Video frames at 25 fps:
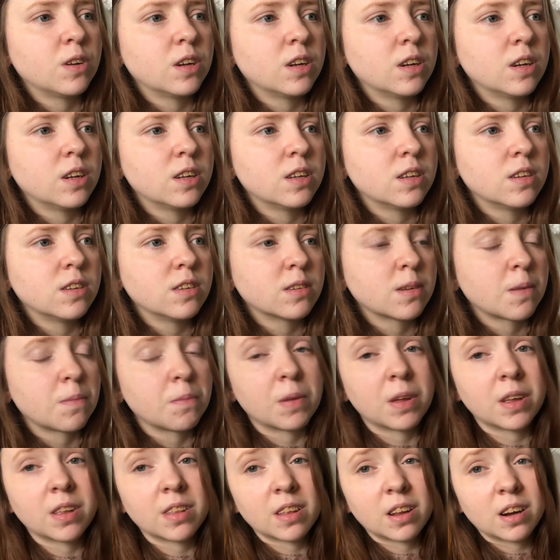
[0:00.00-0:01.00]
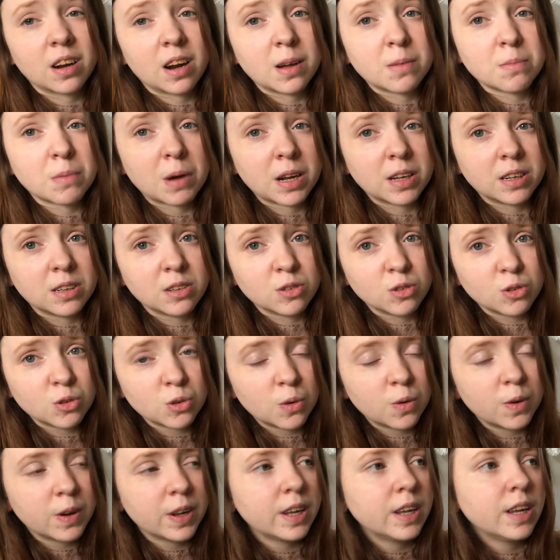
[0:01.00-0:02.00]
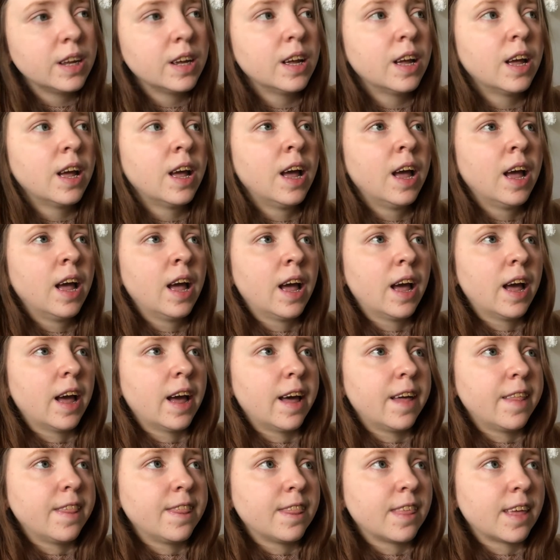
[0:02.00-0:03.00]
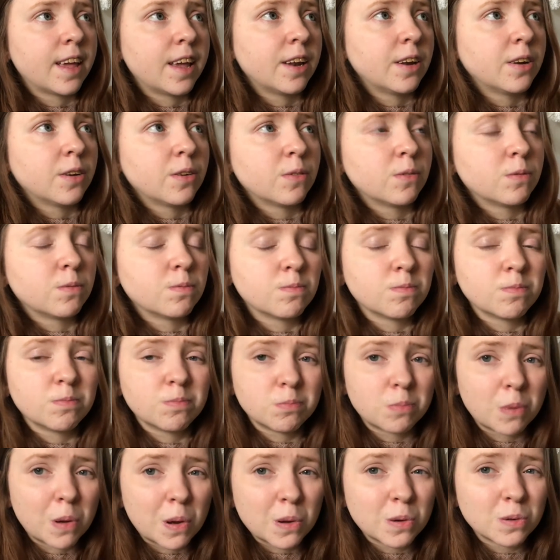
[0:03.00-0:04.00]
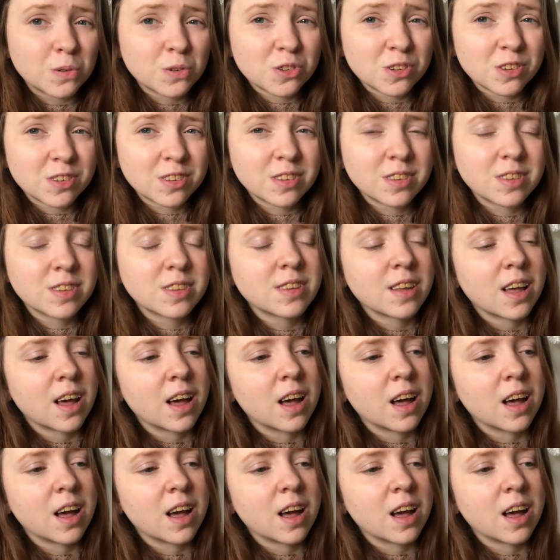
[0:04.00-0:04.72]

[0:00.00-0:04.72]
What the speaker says: it is something that I might enjoy and then purchase.